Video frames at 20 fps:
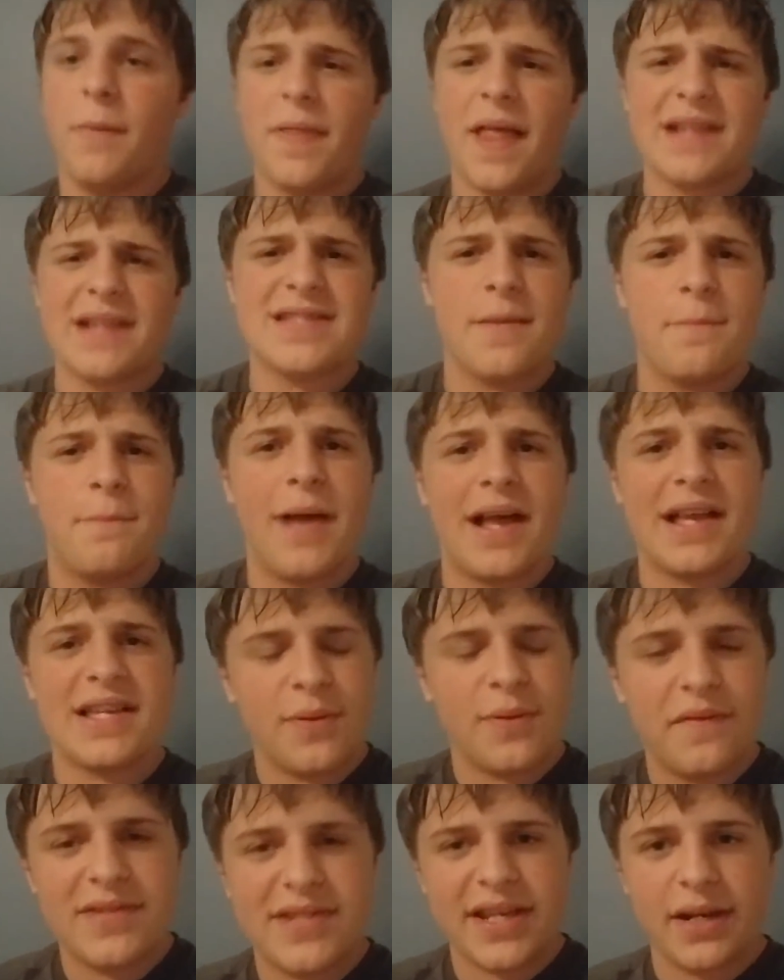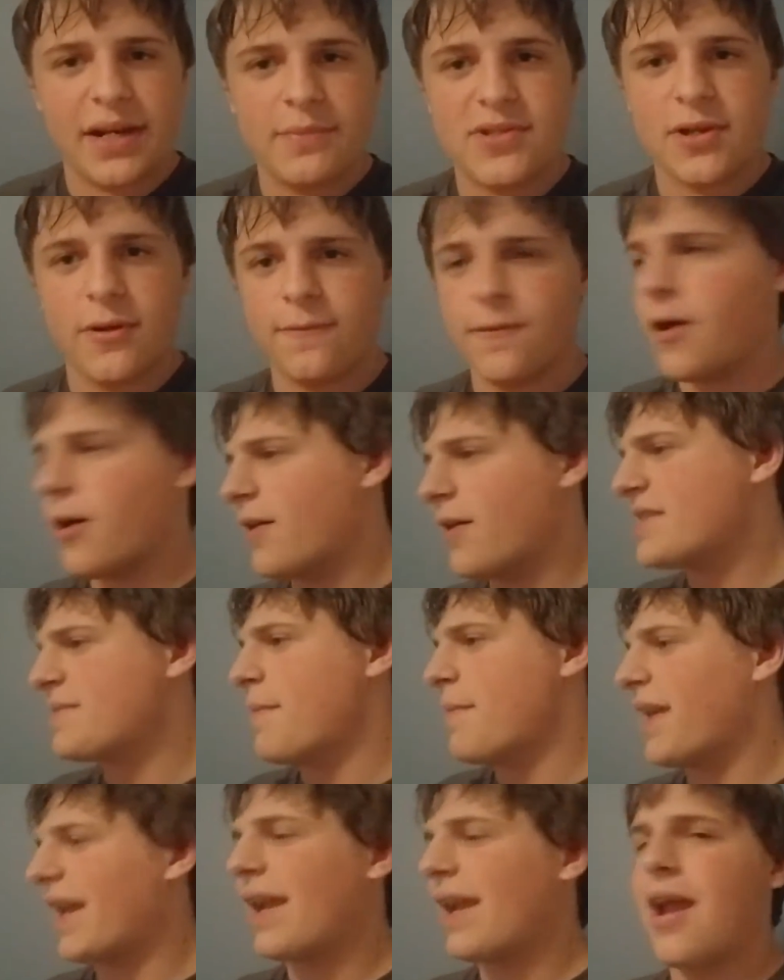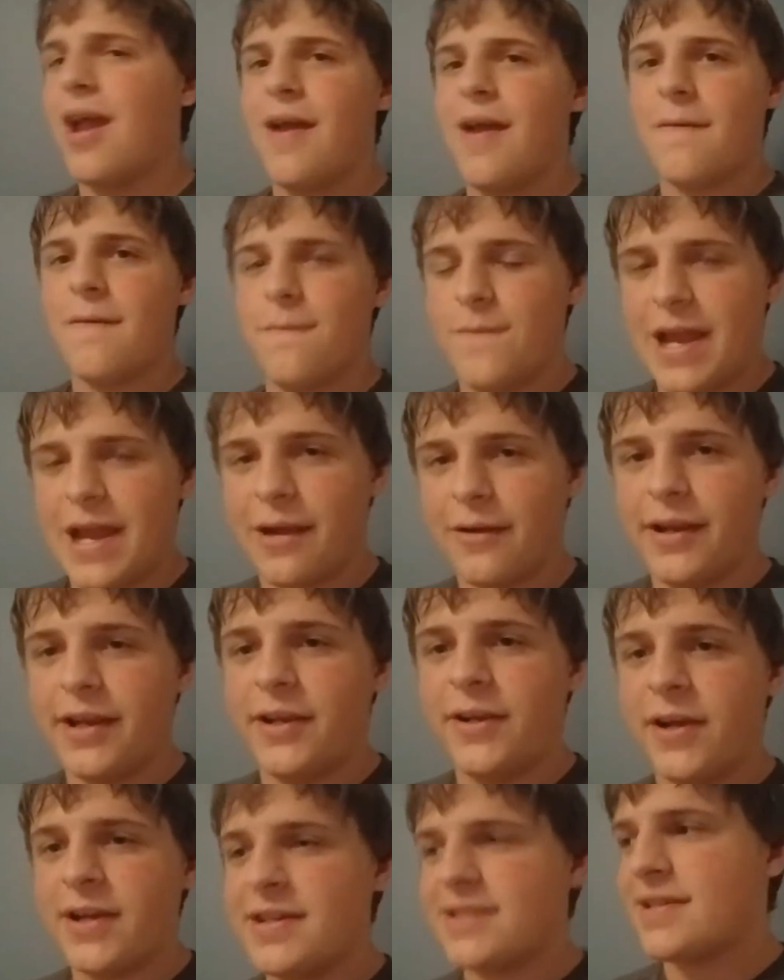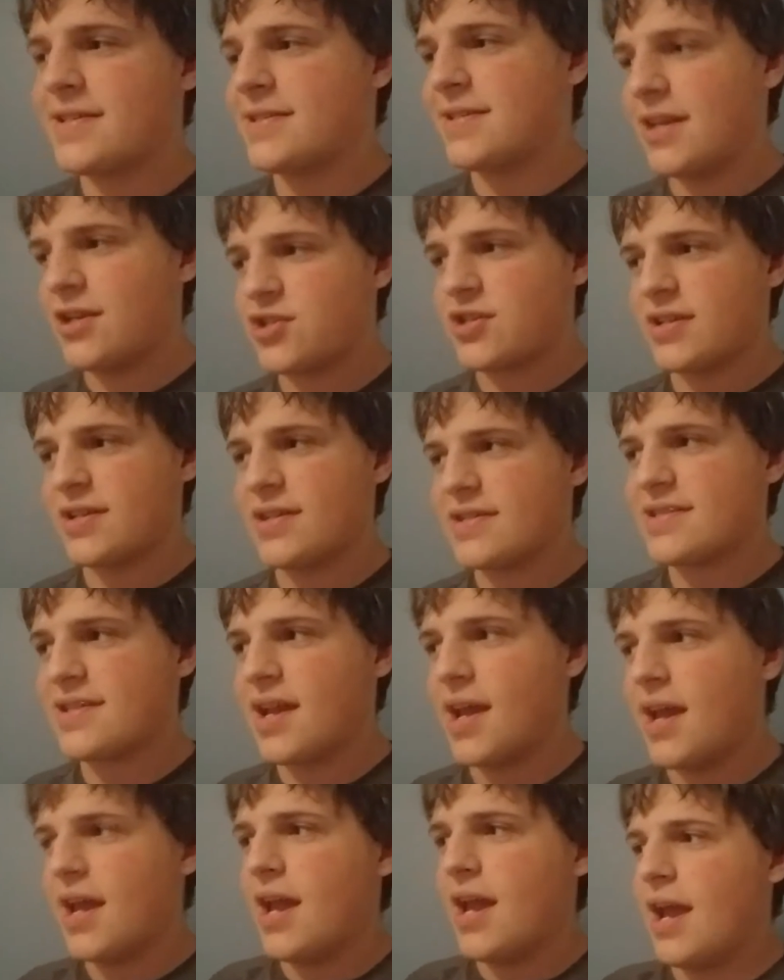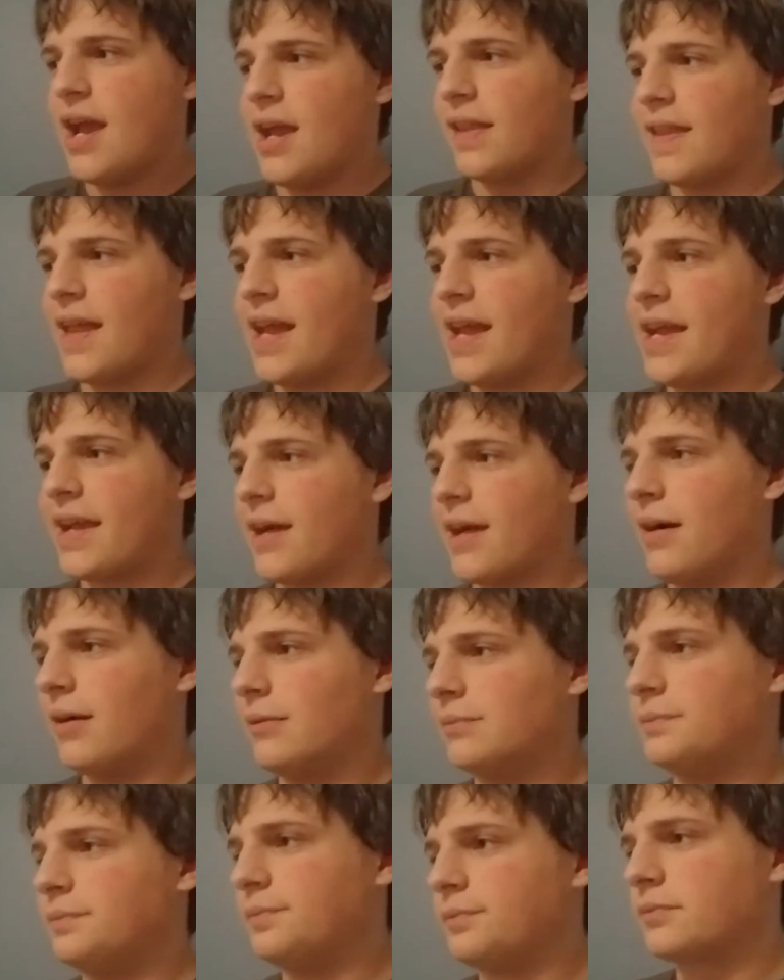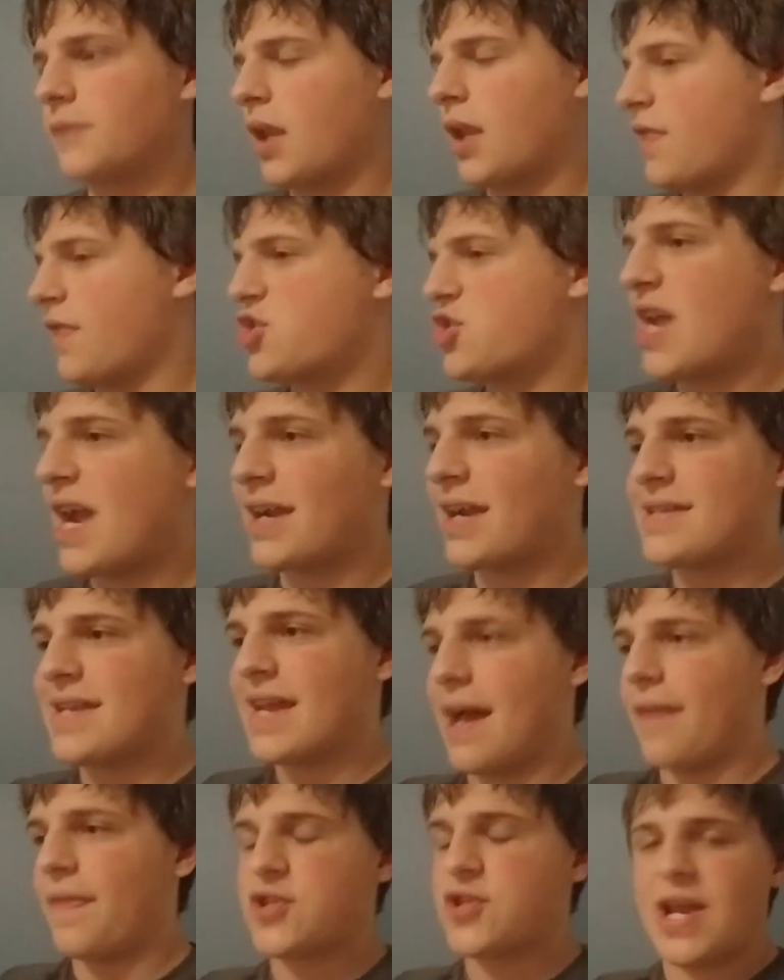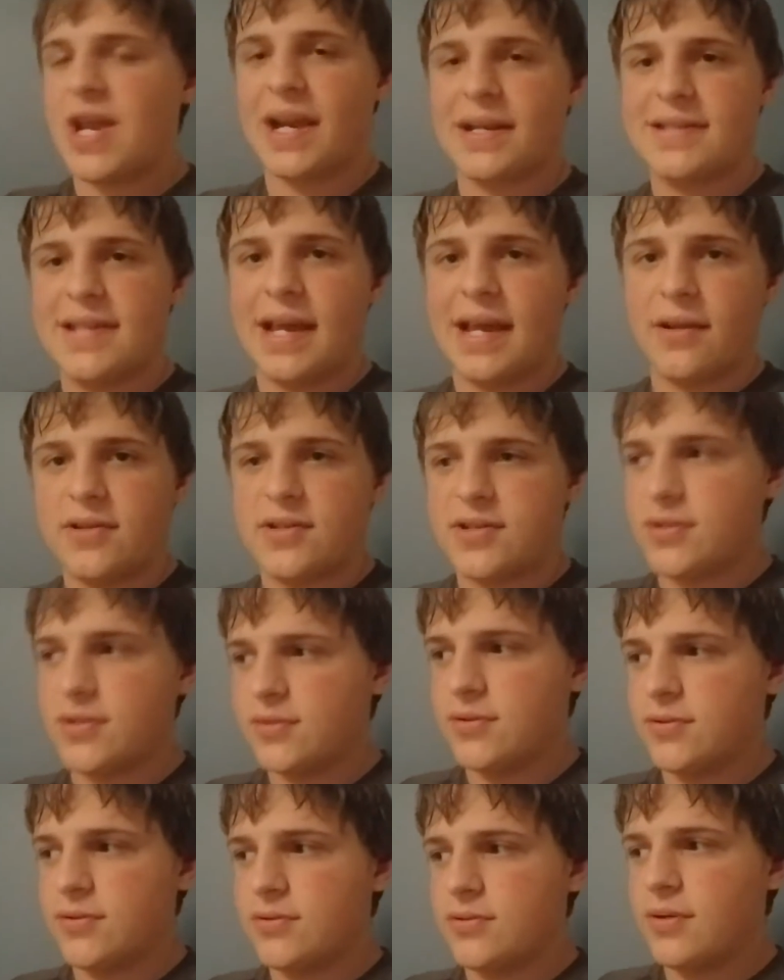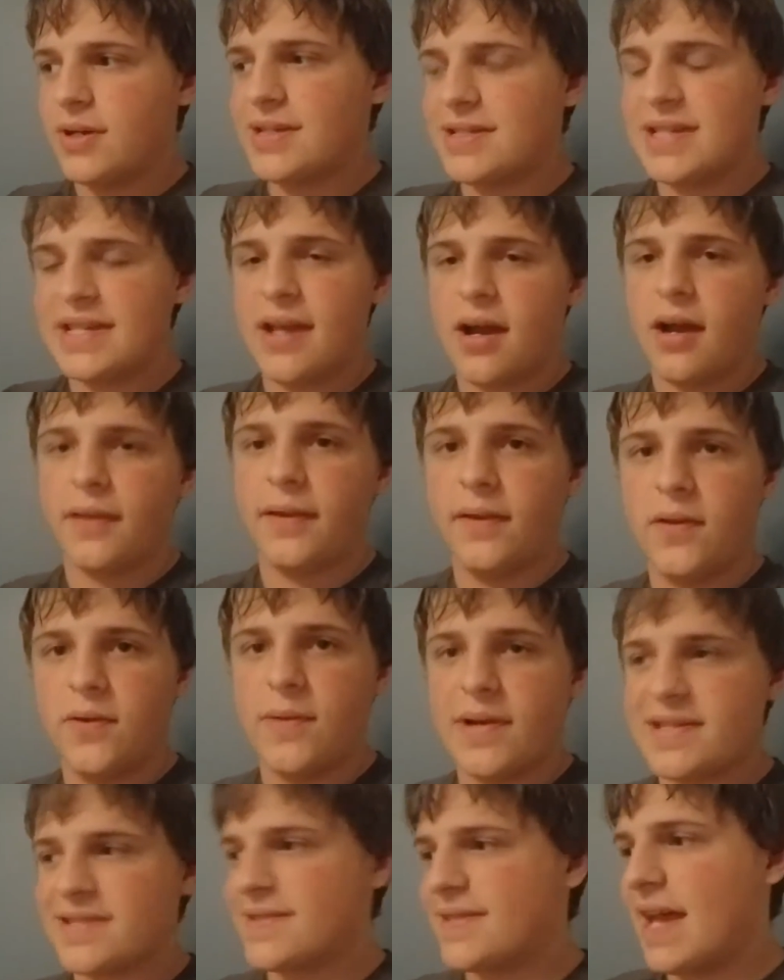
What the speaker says: But that's the best we've seen him so far. He's making very good decisions like the check down to Dion Lewis.